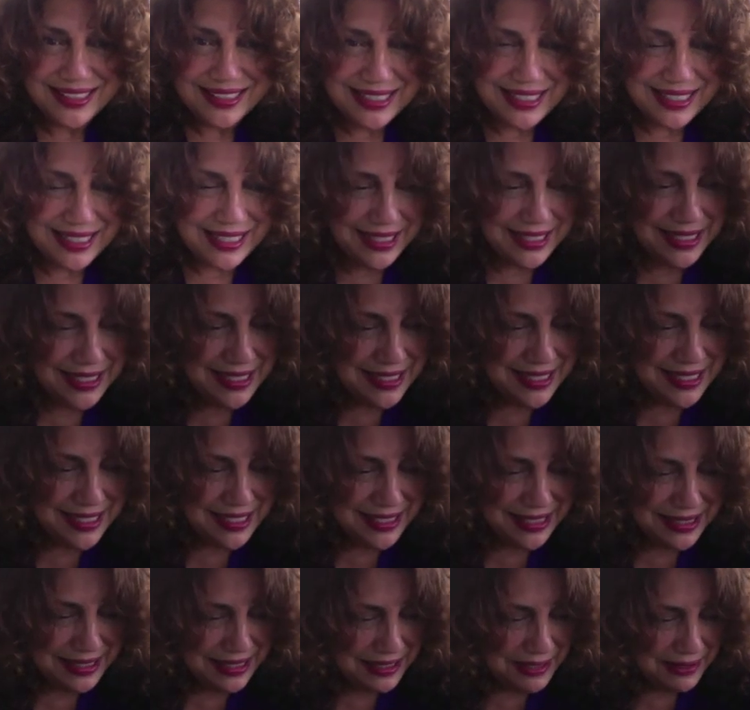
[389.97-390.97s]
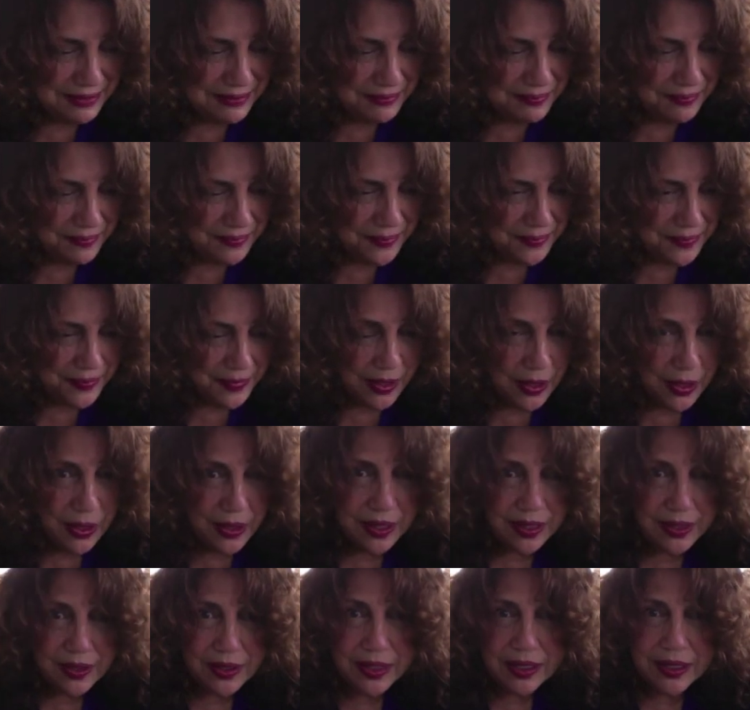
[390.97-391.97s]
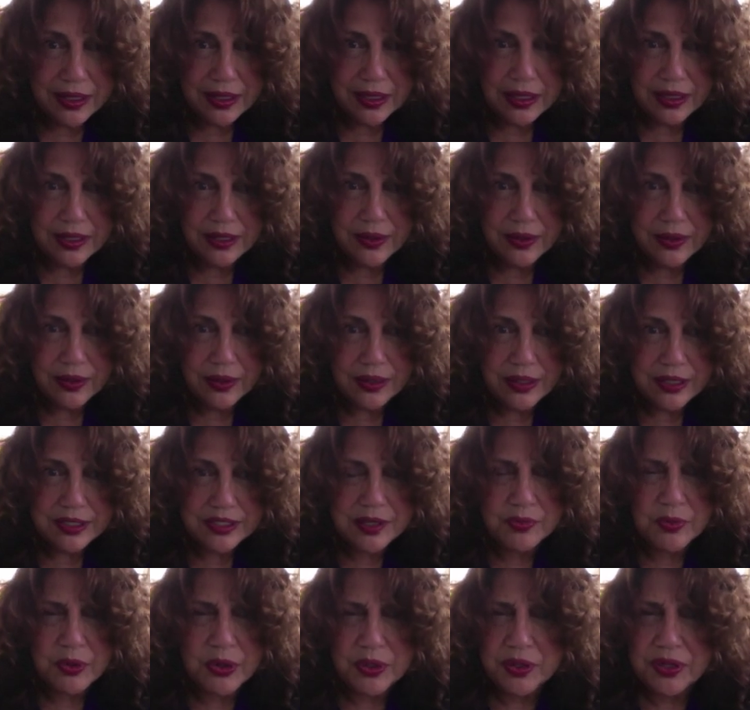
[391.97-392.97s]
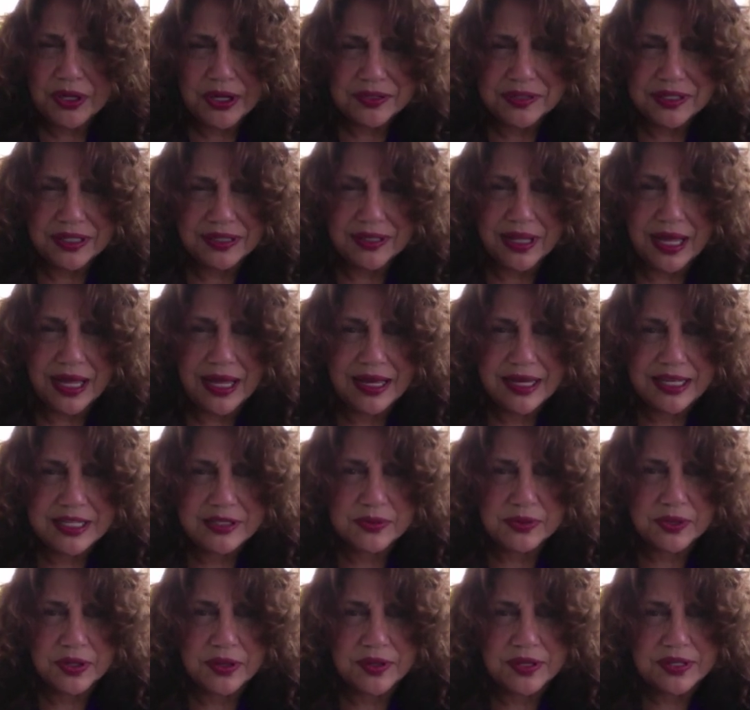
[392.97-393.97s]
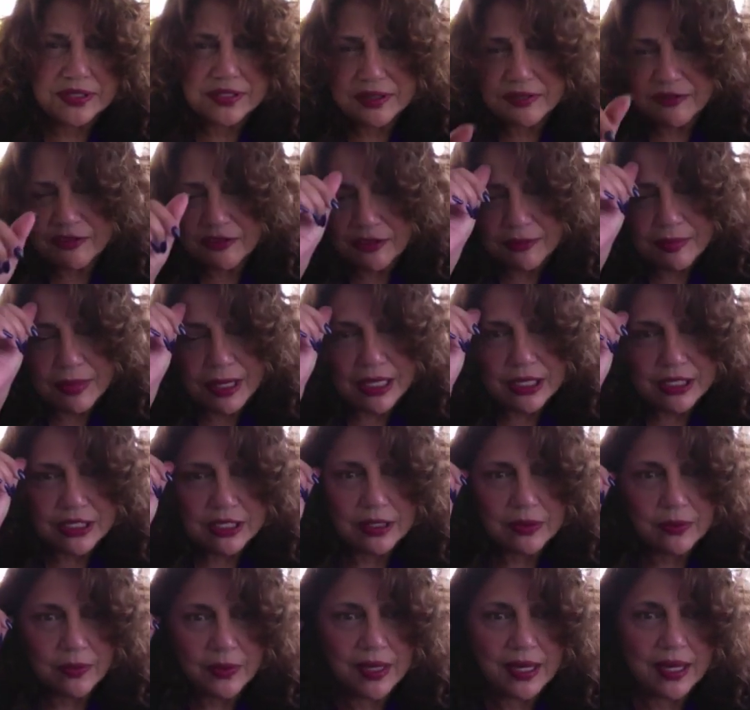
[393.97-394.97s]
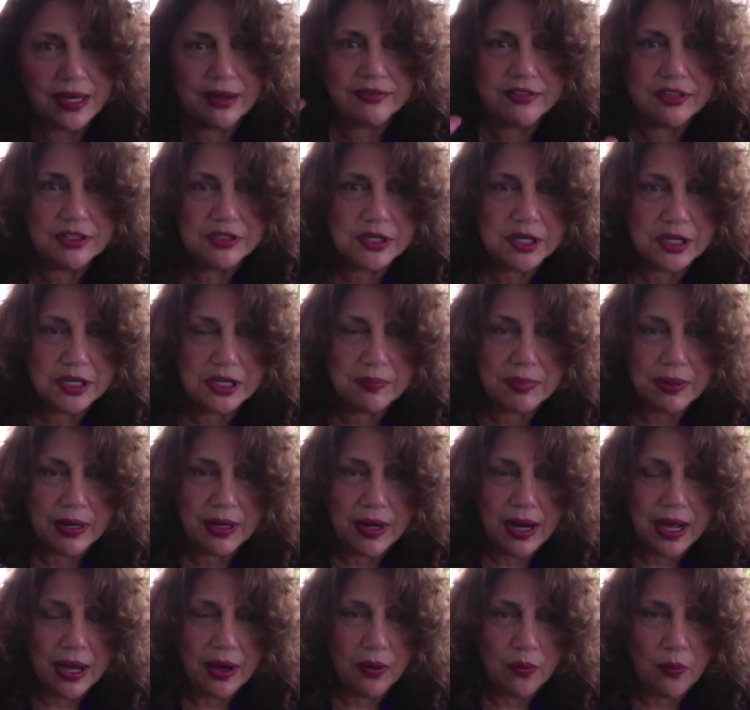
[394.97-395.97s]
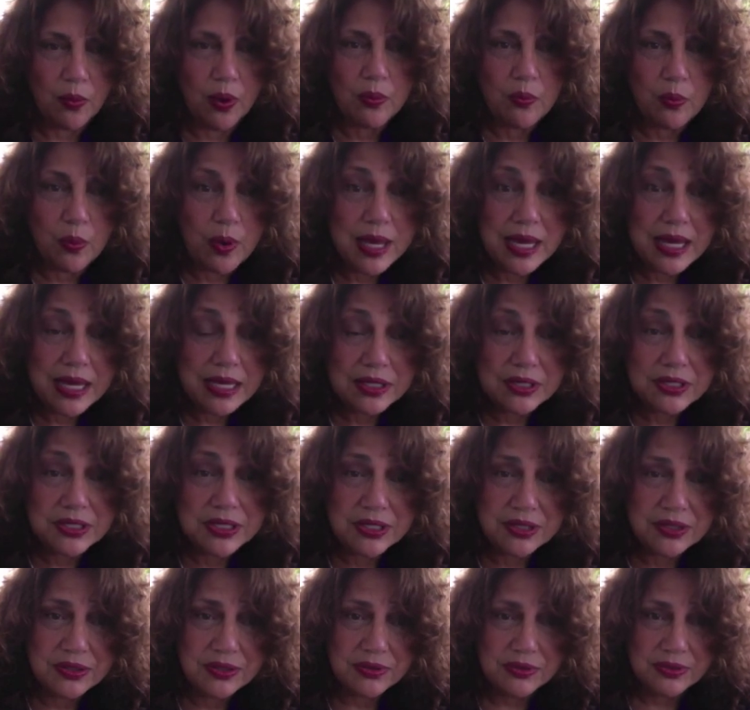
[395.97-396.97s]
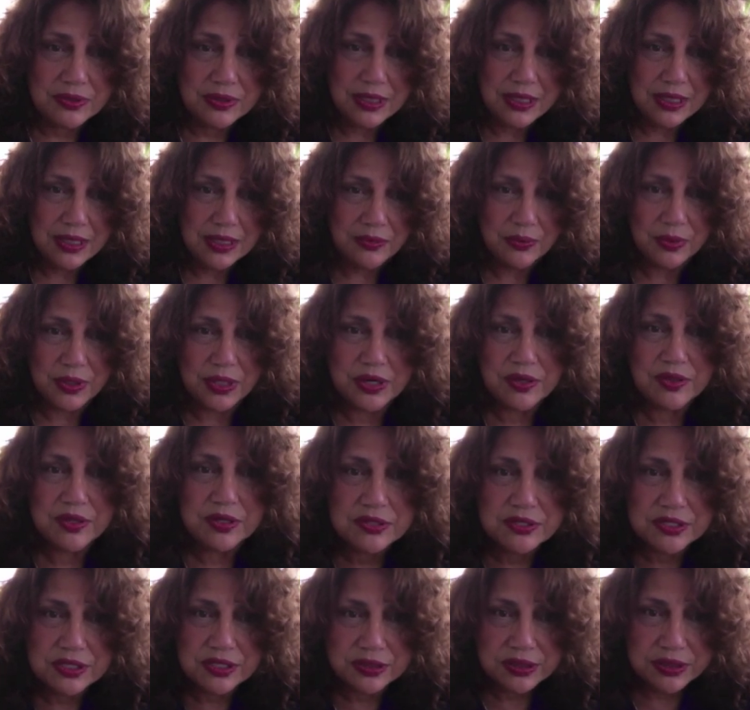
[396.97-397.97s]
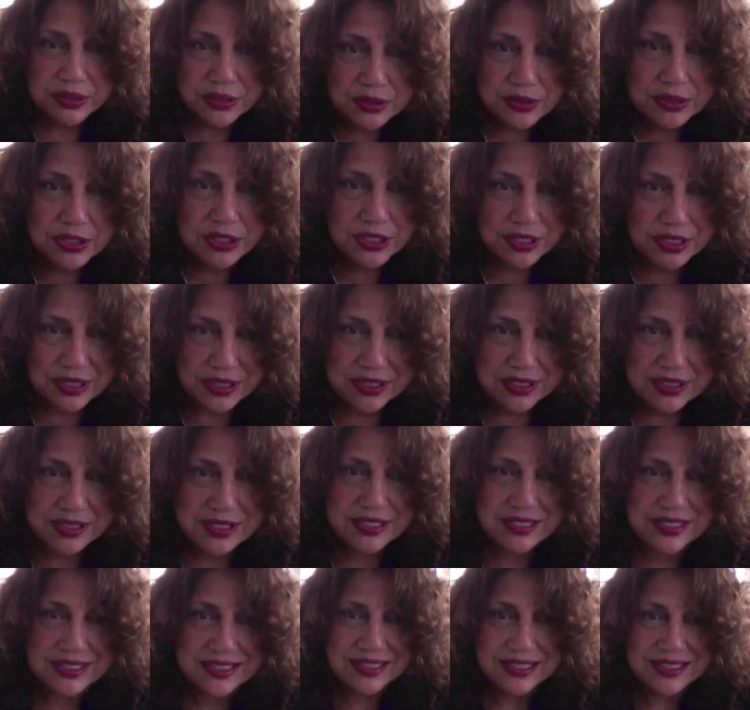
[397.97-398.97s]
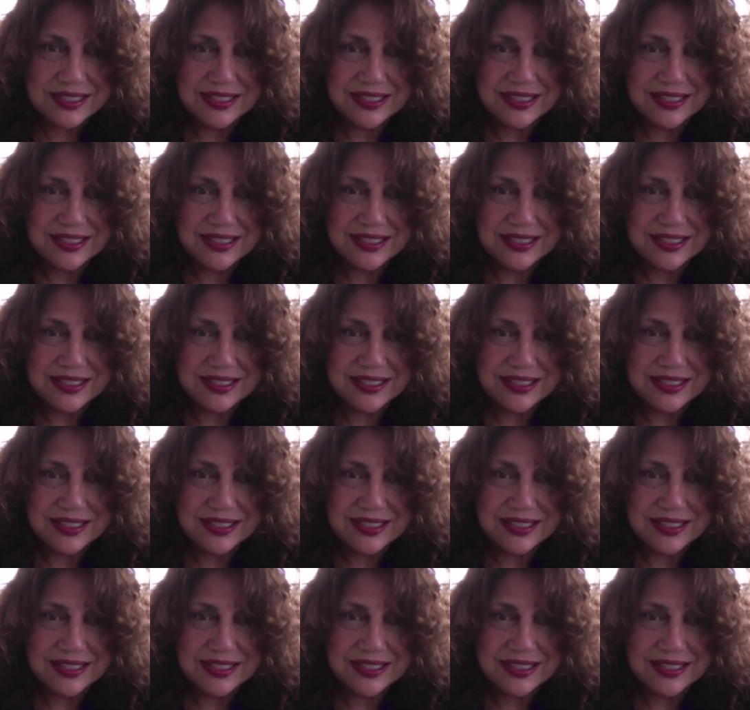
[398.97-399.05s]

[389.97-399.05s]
And somewhere along the lines with all this information, we have to talk about what we can do. What are the solutions?